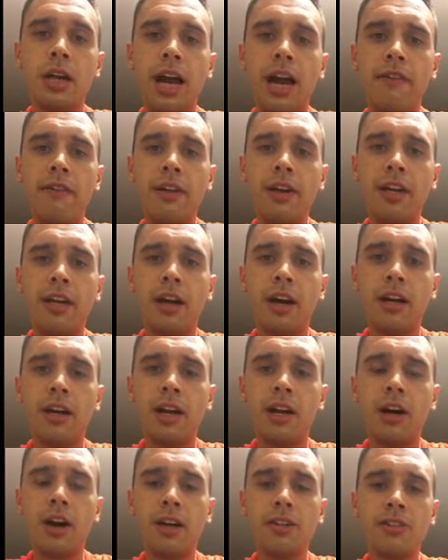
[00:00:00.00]
kind
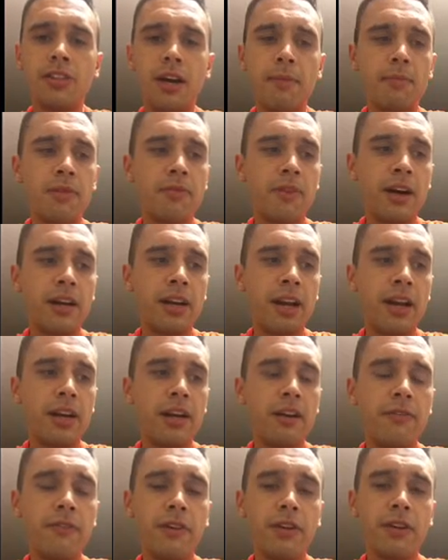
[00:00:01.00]
of concept of
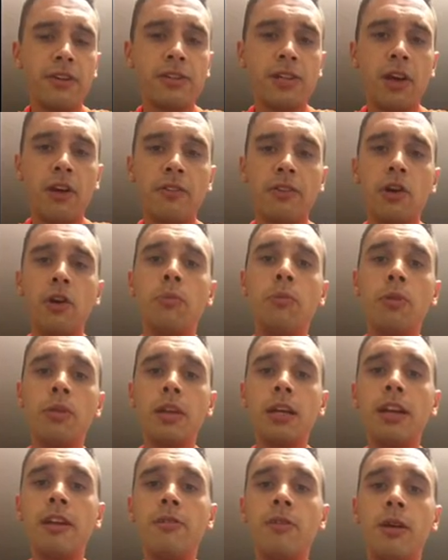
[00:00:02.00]
identity for yourself, you'll
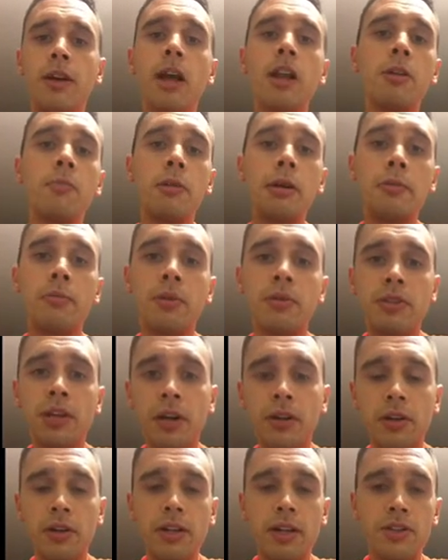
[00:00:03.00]
believe what other people
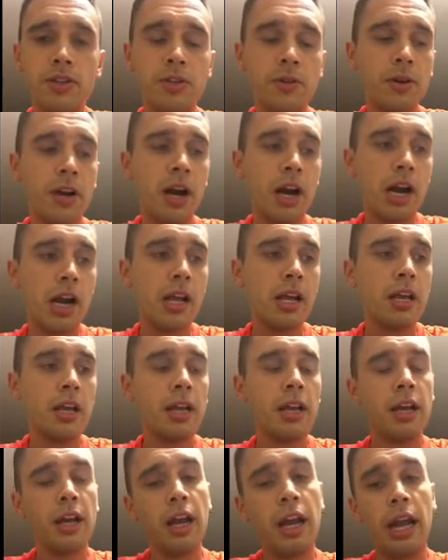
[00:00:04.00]
tell you that you are.
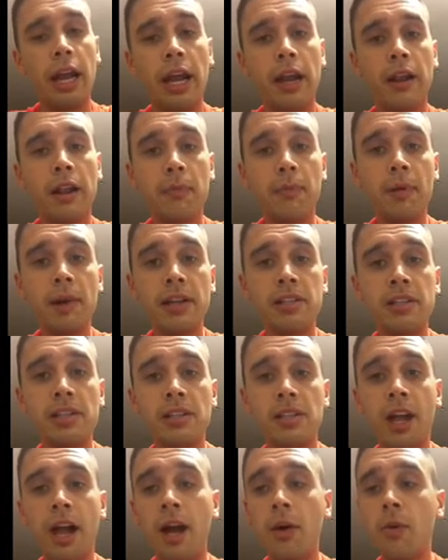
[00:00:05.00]
And the
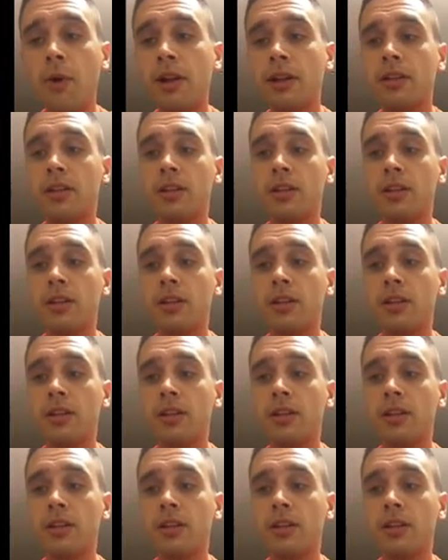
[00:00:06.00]
places that I went